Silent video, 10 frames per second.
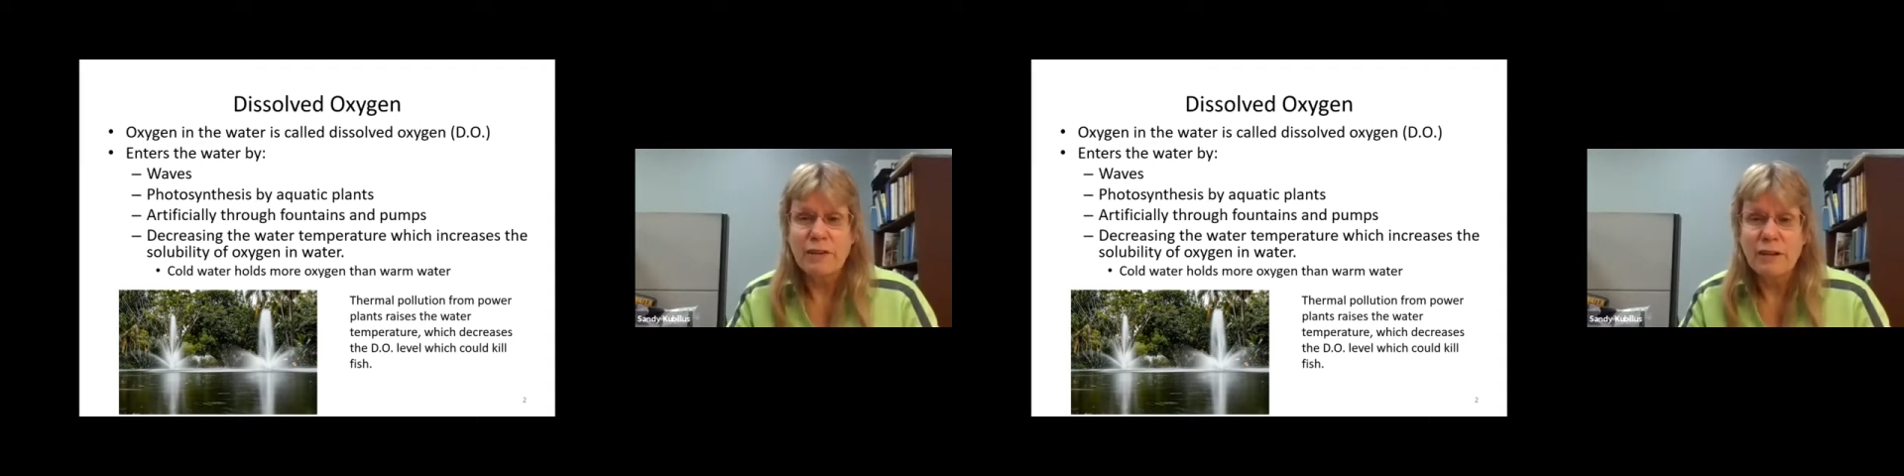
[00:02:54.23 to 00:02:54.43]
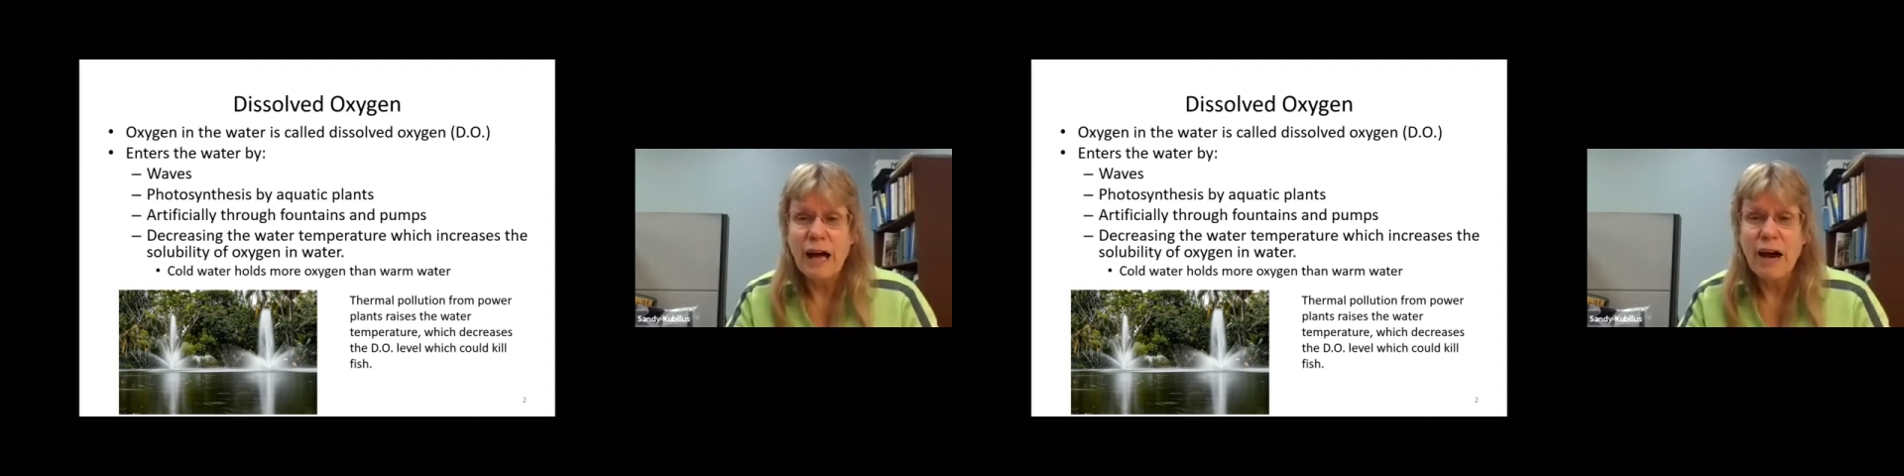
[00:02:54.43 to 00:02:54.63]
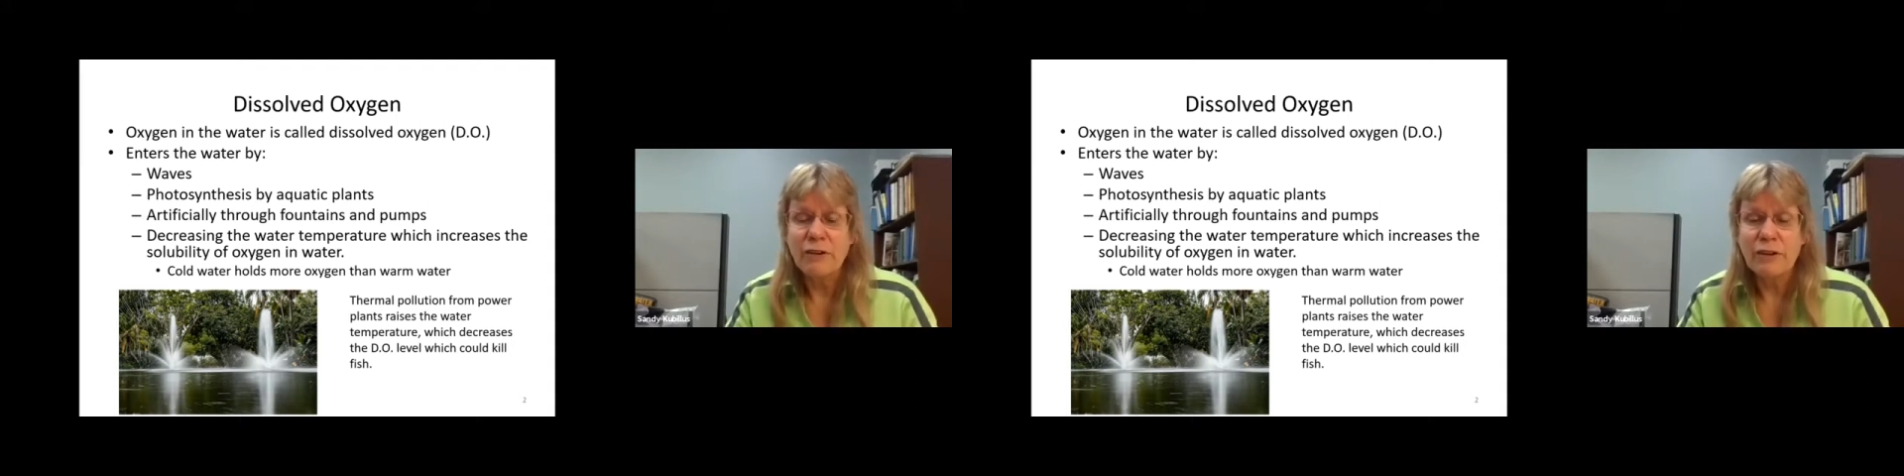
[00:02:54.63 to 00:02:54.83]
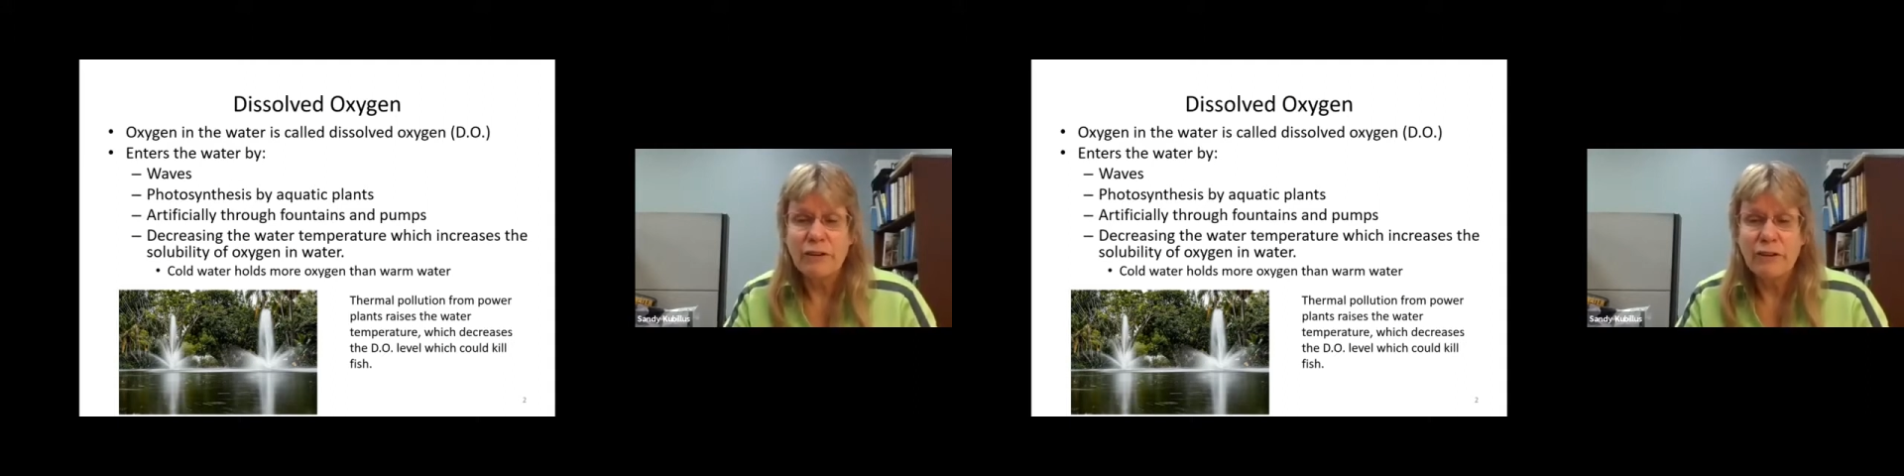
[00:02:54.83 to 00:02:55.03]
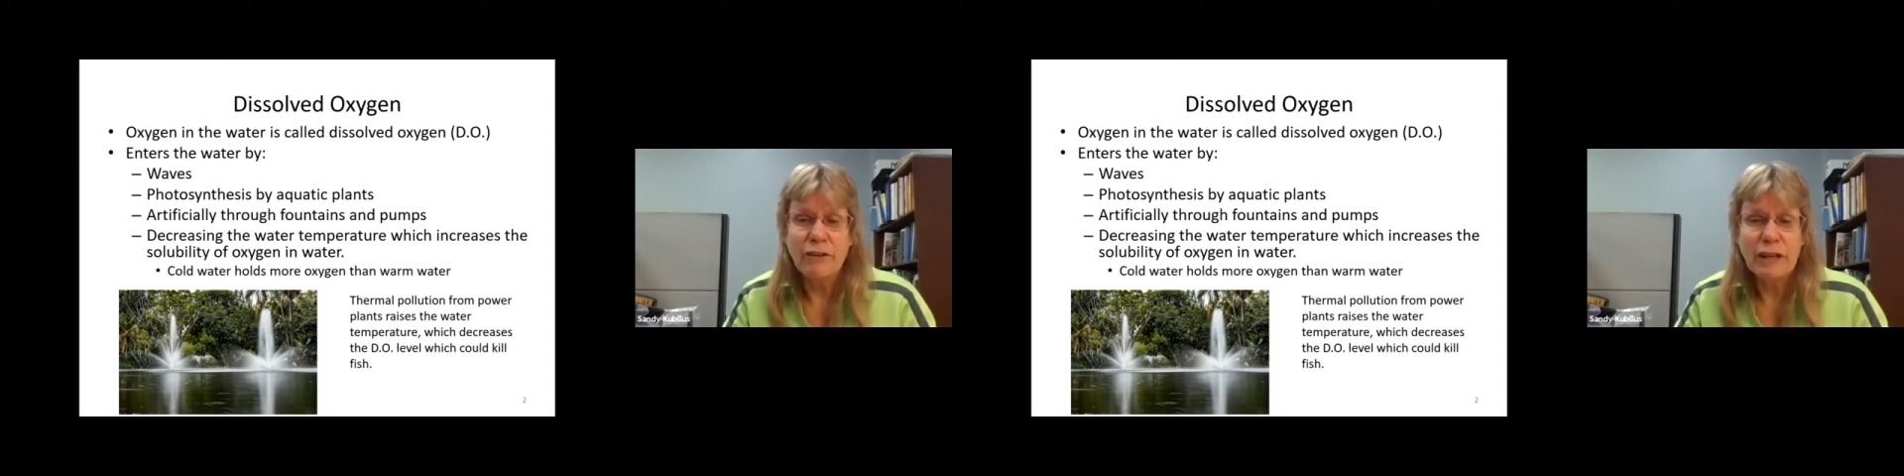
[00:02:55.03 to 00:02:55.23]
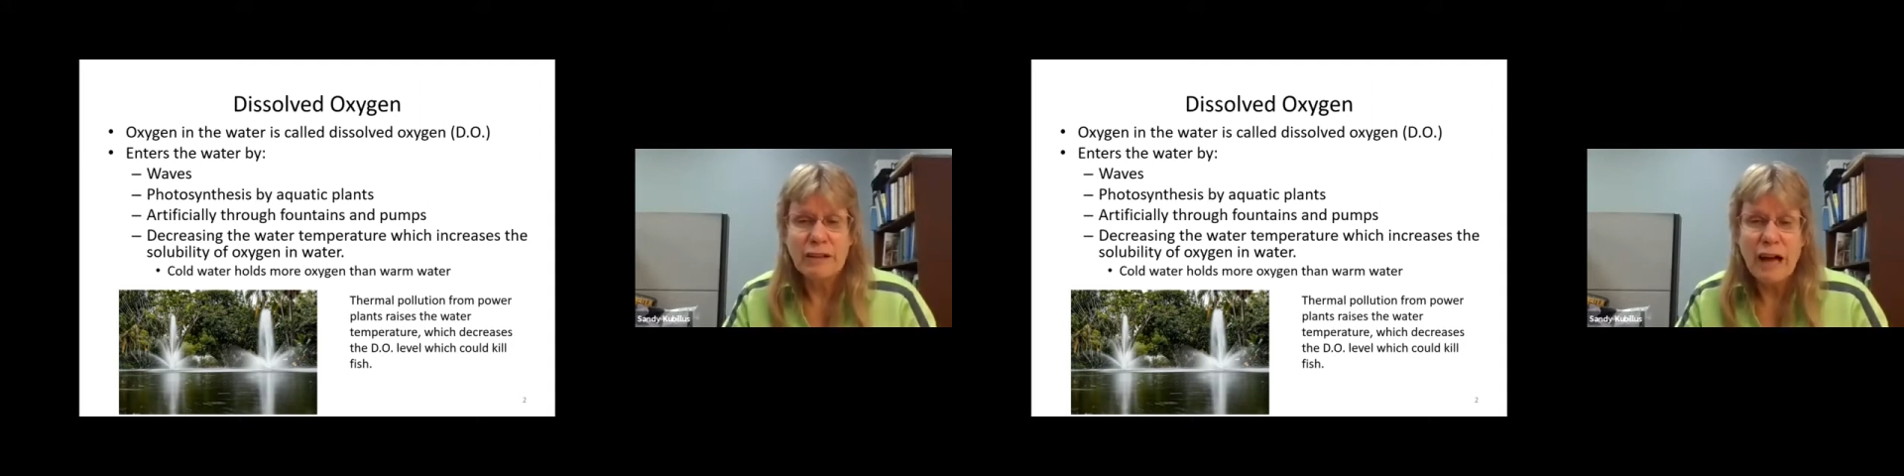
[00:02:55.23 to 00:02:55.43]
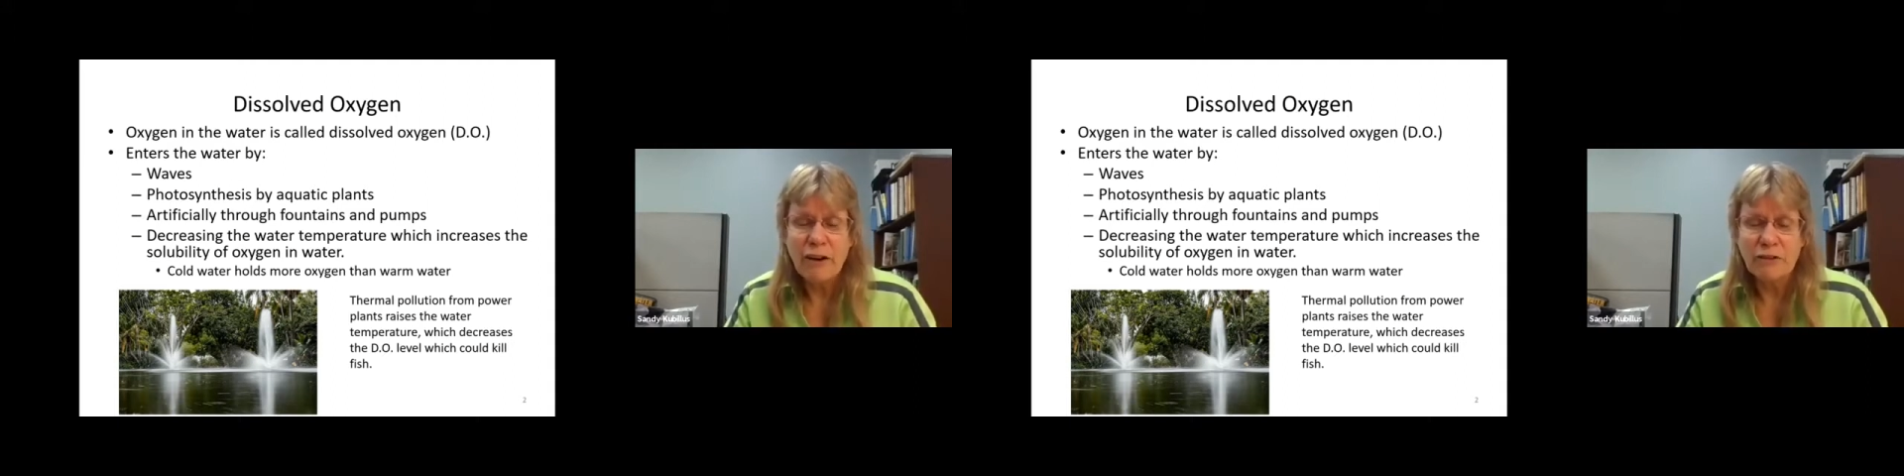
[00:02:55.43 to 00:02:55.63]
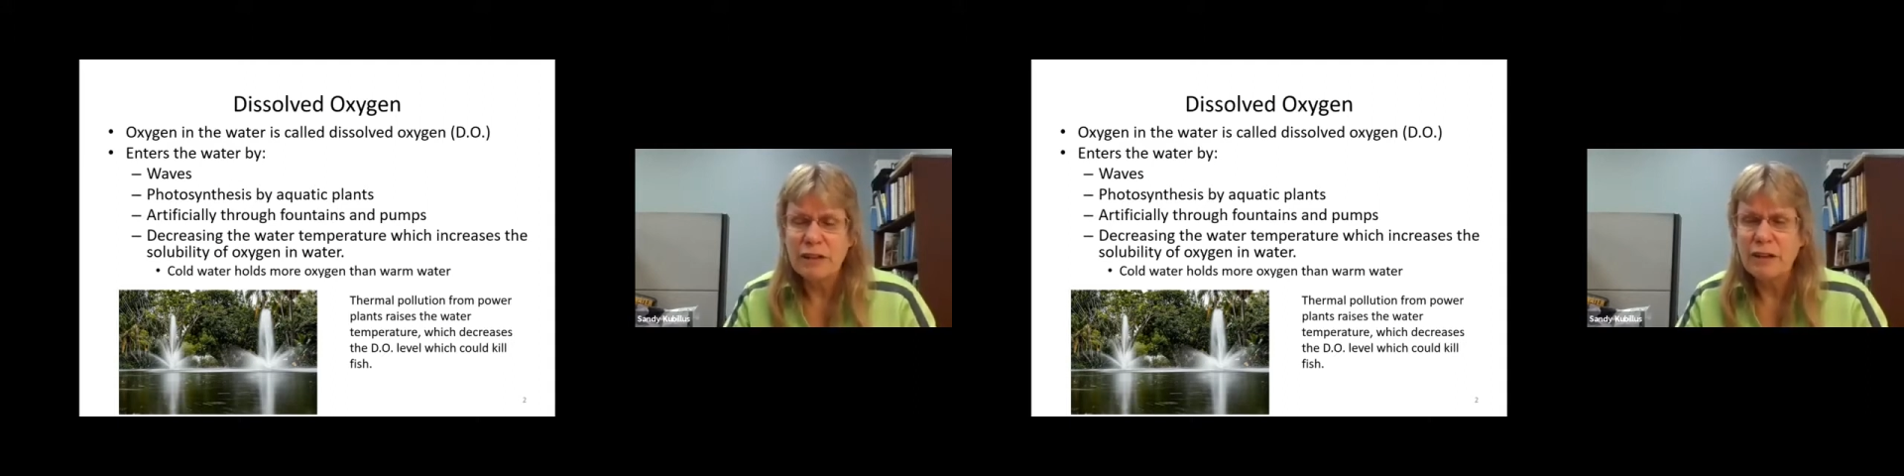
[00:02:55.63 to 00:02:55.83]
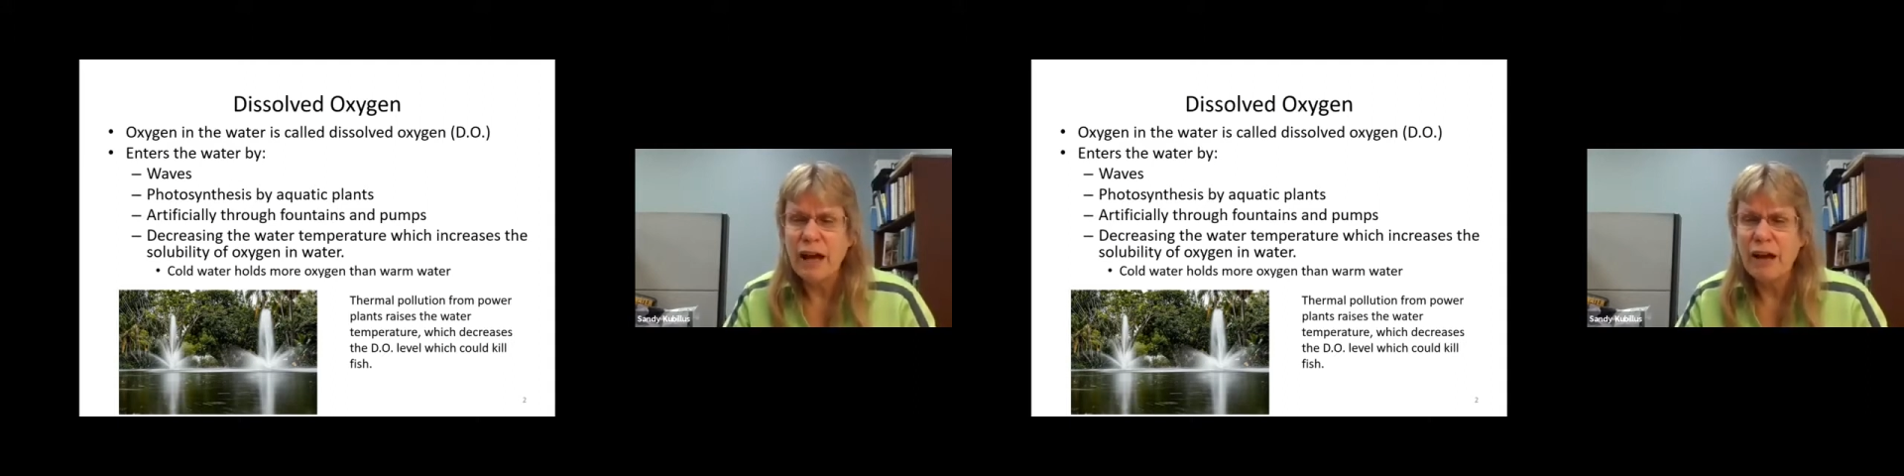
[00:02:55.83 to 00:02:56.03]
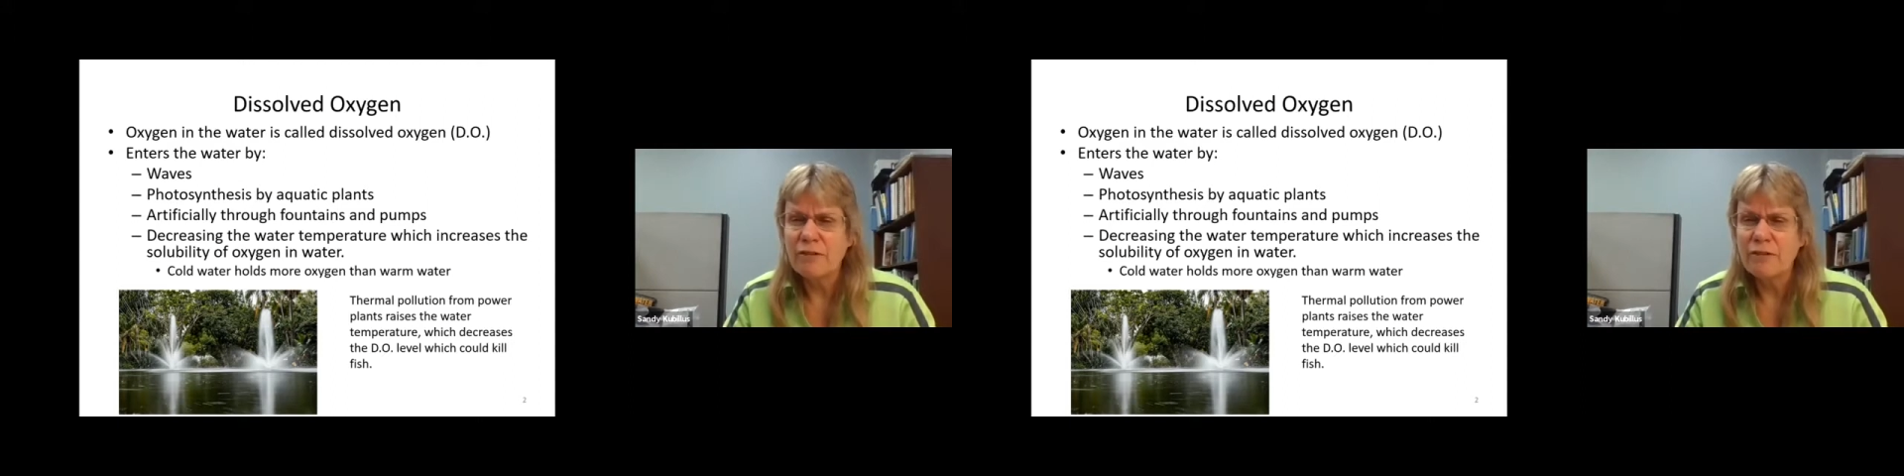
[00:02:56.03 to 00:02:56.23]
allowed. They're only allowed to
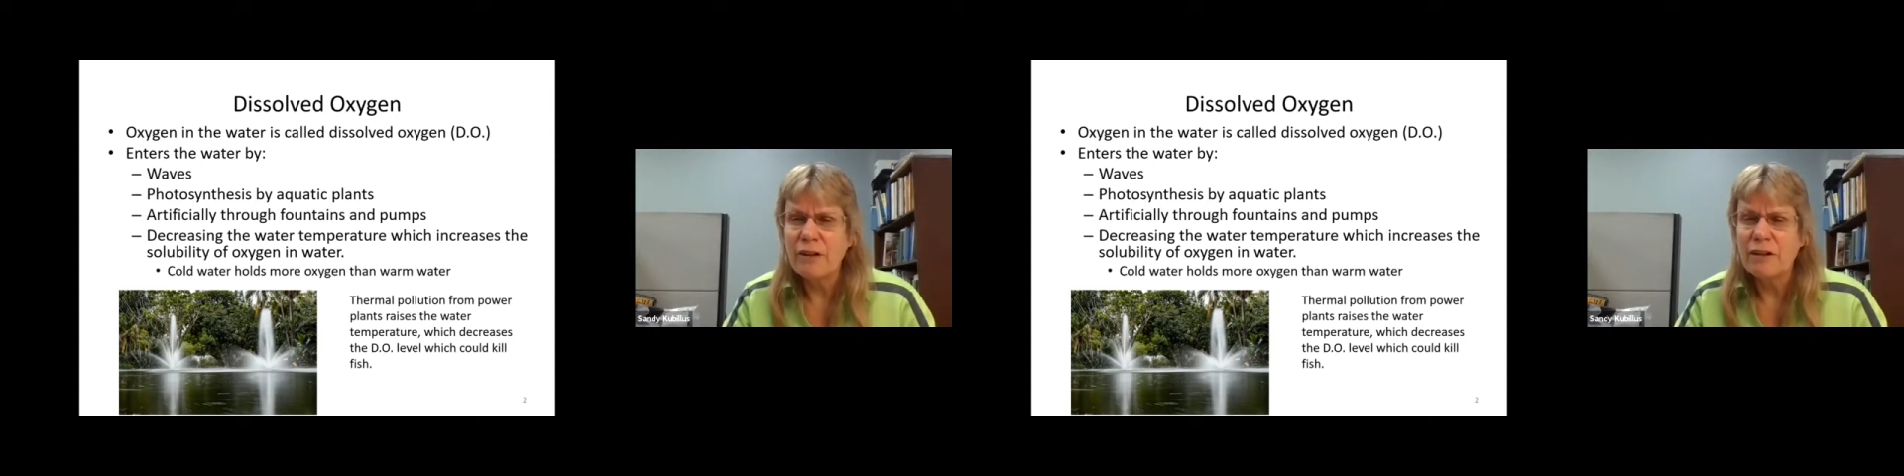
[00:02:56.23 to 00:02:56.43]
have